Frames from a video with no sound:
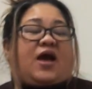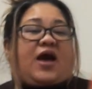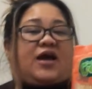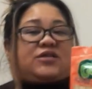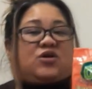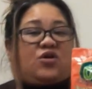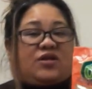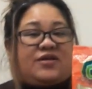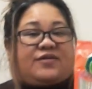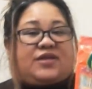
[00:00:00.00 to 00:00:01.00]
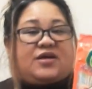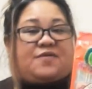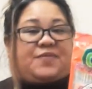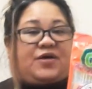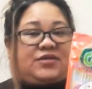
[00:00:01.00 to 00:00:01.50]
And the only thing
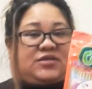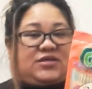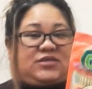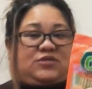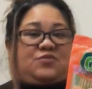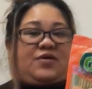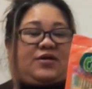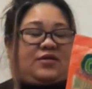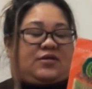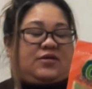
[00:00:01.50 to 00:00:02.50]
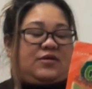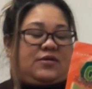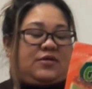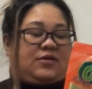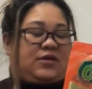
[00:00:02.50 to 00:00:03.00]
about this one
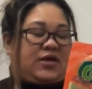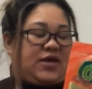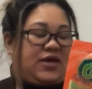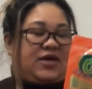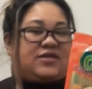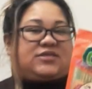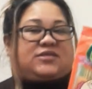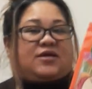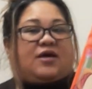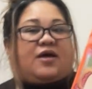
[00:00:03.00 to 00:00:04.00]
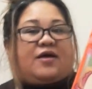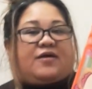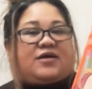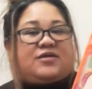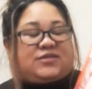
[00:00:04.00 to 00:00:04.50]
is,
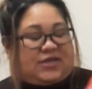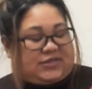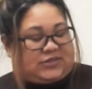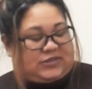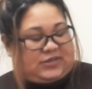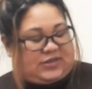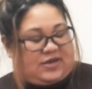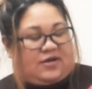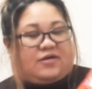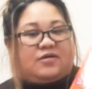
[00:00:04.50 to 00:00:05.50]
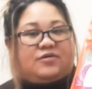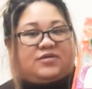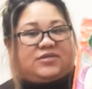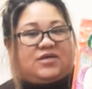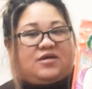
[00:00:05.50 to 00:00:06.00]
it says in there,
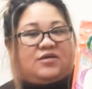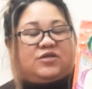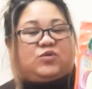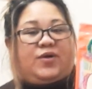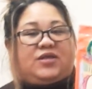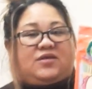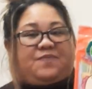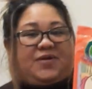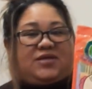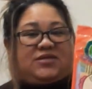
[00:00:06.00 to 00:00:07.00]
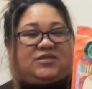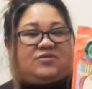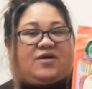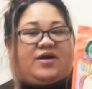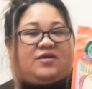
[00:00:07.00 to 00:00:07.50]
you see, 20 pieces,
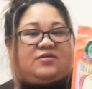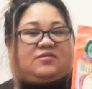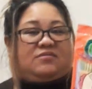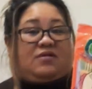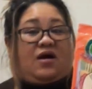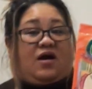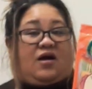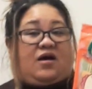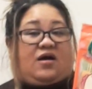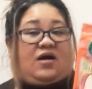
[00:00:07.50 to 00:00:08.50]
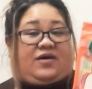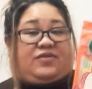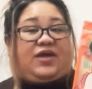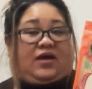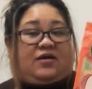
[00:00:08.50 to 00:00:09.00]
right? I
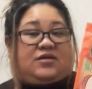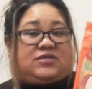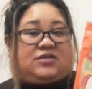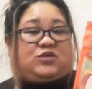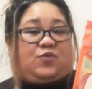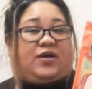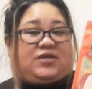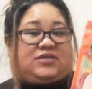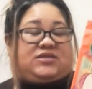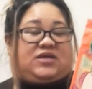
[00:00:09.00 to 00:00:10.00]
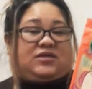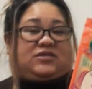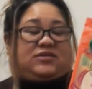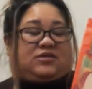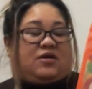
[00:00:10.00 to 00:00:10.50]
think it says 20
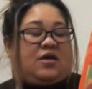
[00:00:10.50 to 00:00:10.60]
sticks.